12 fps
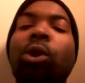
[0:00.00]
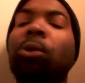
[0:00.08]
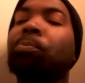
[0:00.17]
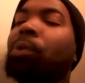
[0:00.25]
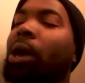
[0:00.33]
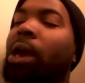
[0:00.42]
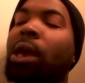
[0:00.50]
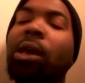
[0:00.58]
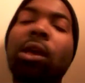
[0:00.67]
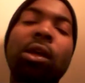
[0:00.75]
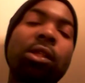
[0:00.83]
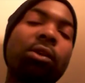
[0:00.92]
we
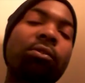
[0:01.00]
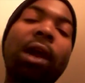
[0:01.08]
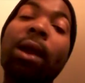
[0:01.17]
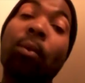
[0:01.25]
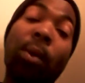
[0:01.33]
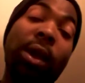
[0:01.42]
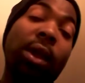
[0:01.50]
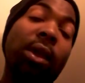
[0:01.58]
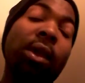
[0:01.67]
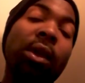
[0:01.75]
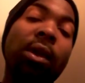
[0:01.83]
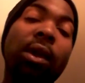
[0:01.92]
play the right
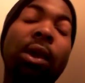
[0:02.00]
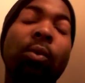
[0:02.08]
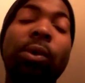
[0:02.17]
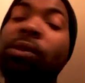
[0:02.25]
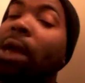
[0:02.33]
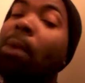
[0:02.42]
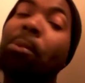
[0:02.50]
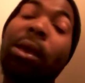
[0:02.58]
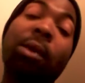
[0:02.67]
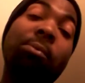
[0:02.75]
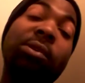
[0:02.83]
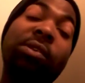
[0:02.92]
way and we stop
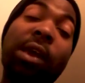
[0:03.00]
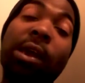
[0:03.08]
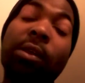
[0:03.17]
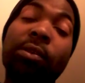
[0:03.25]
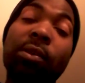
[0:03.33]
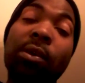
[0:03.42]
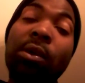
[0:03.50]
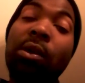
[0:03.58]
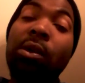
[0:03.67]
making mistakes,